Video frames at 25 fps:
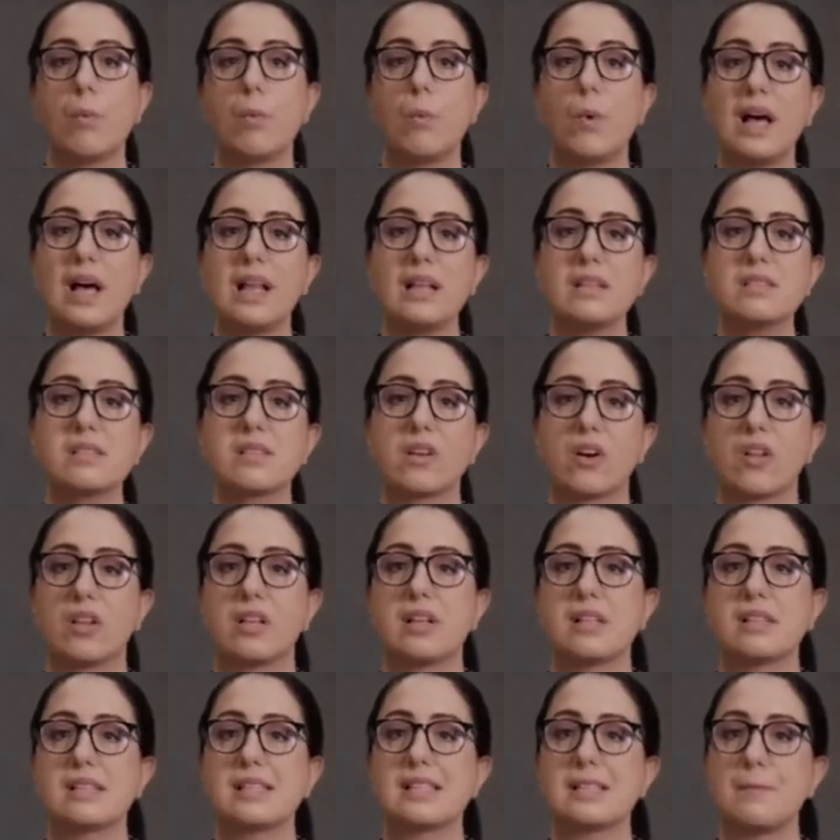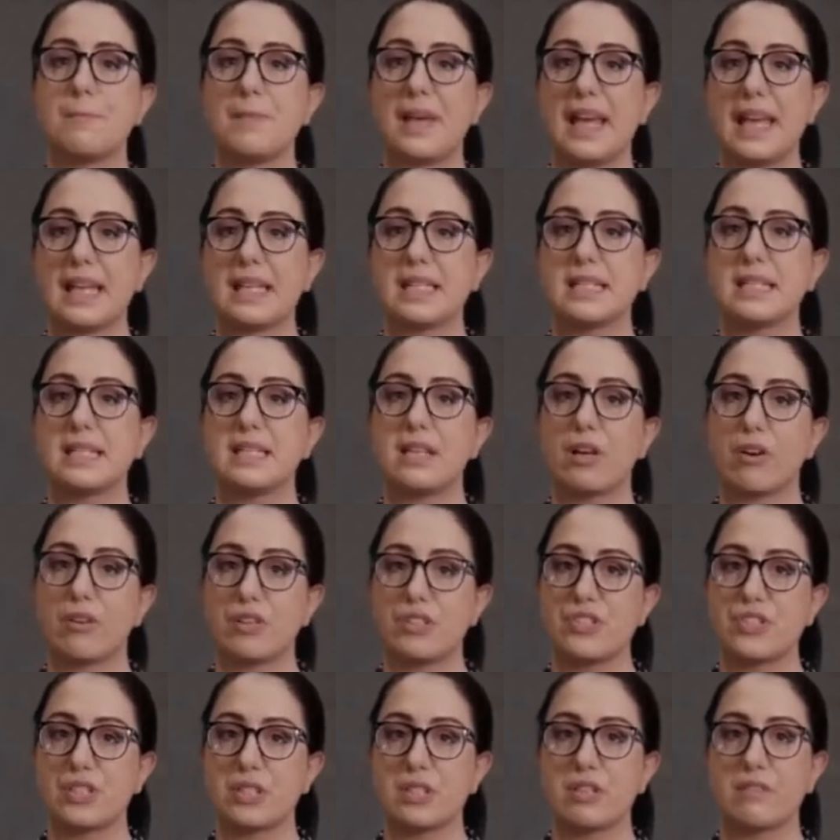While scholars debate the
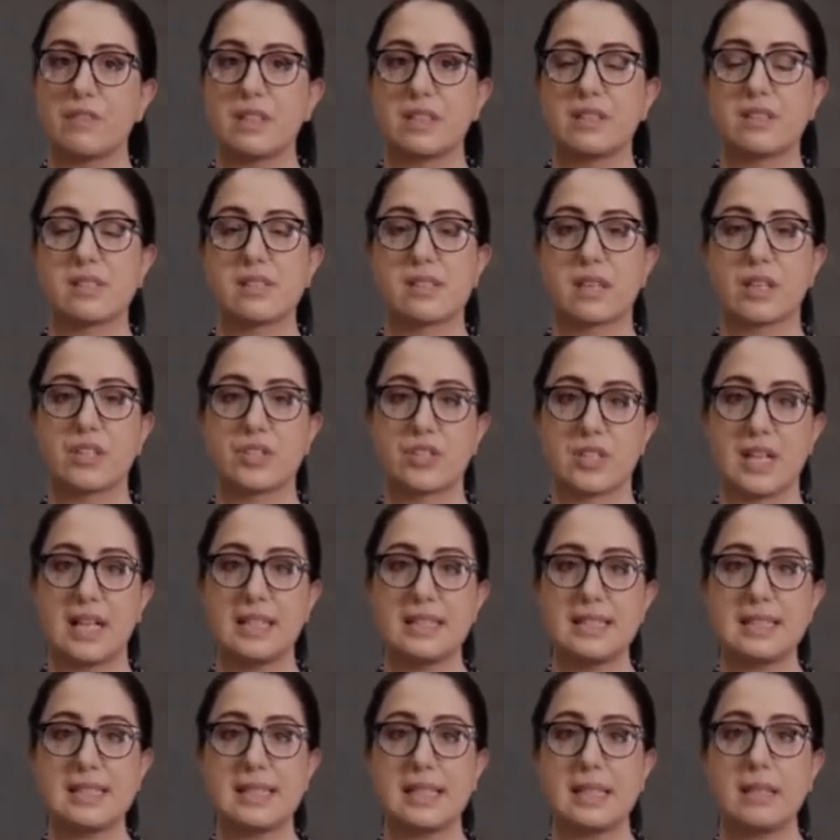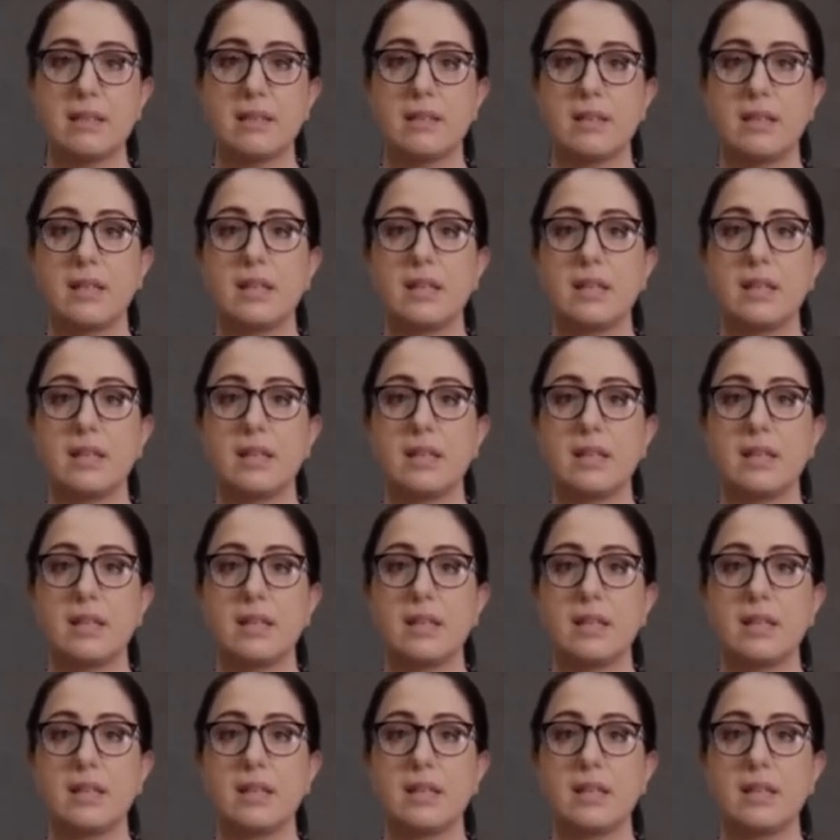origin of intersectionality,